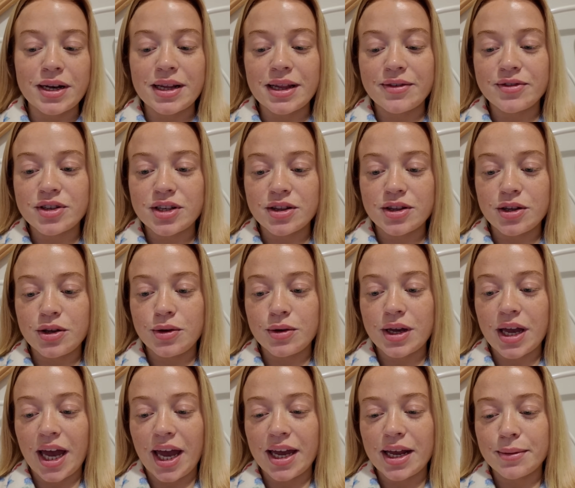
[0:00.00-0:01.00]
you lived in the
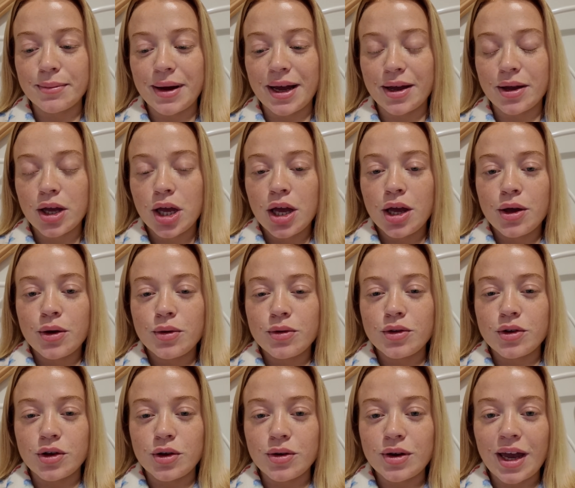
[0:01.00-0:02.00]
UK. And I'm like,
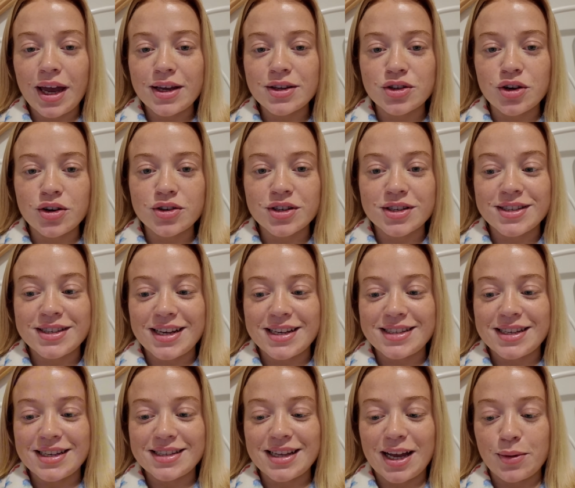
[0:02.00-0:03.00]
the UK is not just
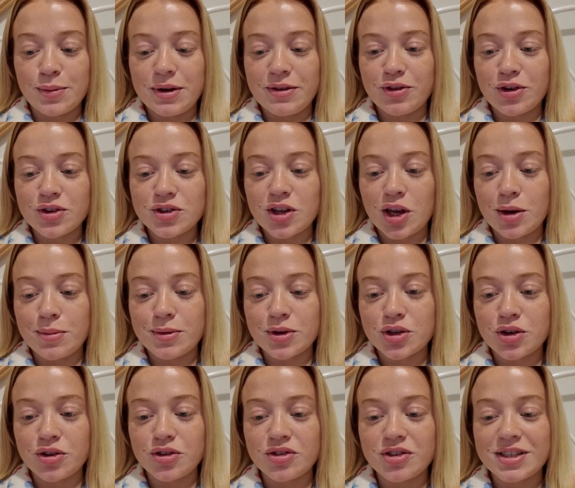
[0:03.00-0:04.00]
cities. Like, we've got so
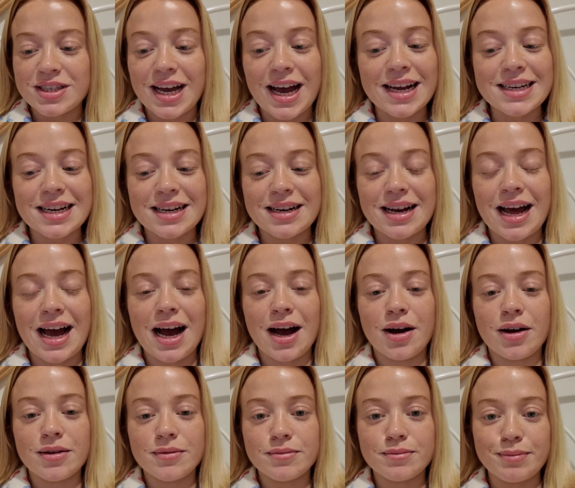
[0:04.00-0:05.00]
much countryside and
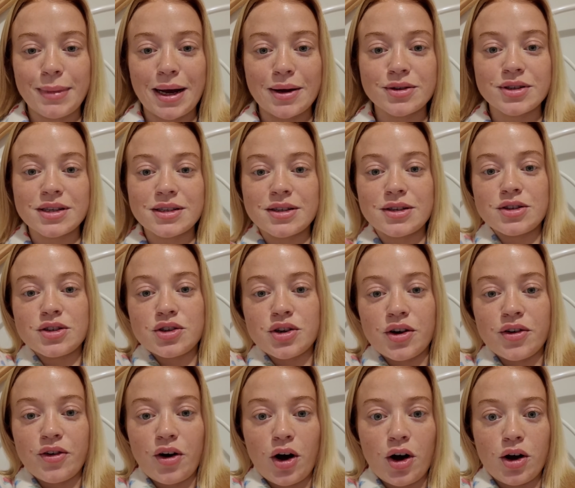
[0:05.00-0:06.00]
our mountains and
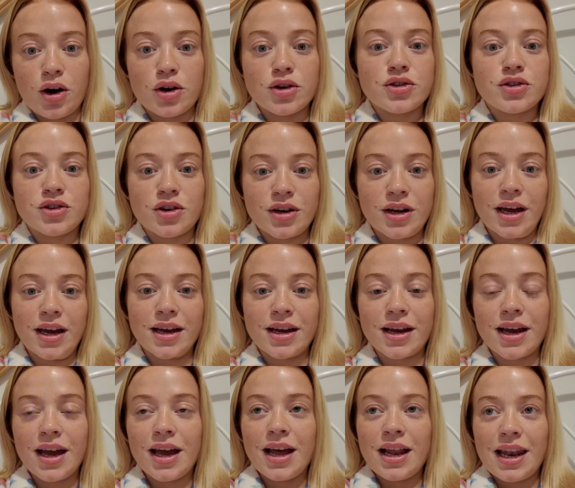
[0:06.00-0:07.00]
stuff are
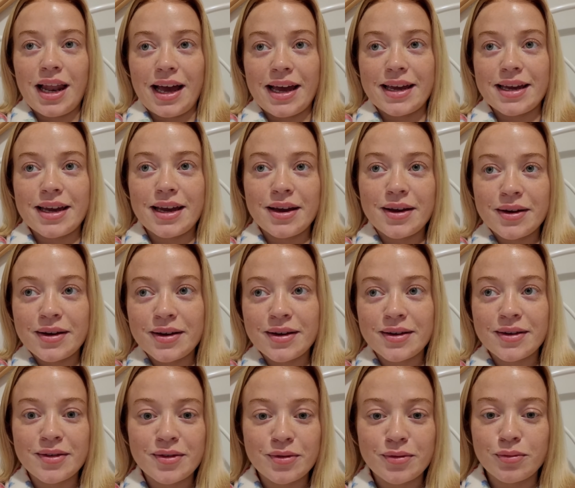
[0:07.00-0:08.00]
stunning. Like
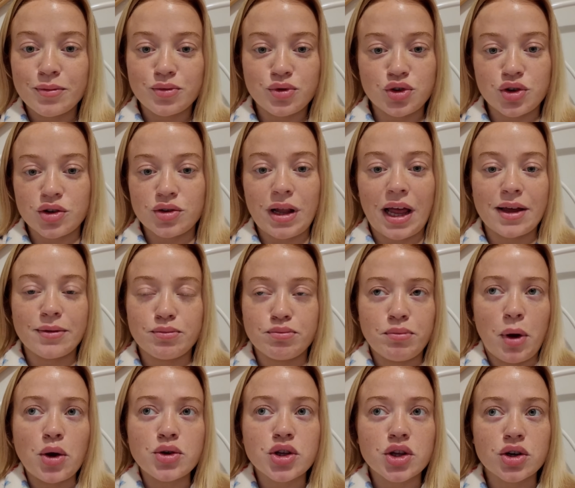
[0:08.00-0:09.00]

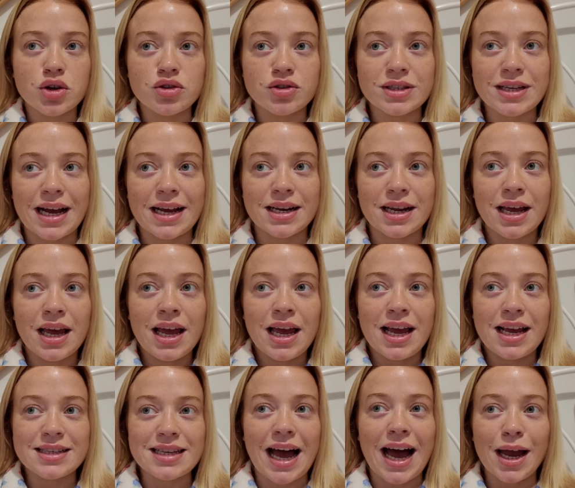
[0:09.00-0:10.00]
most of the countryside
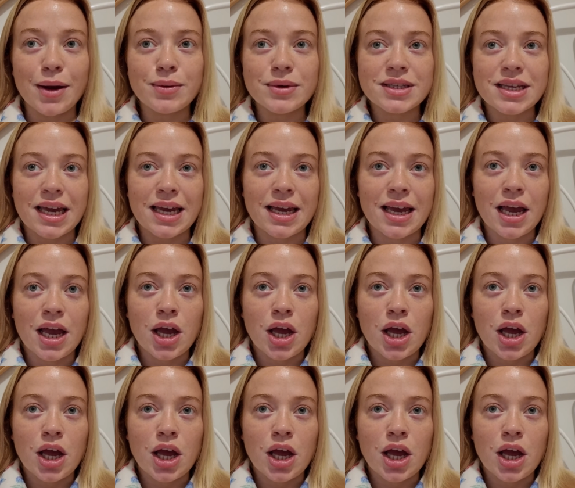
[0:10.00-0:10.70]
is, I would say,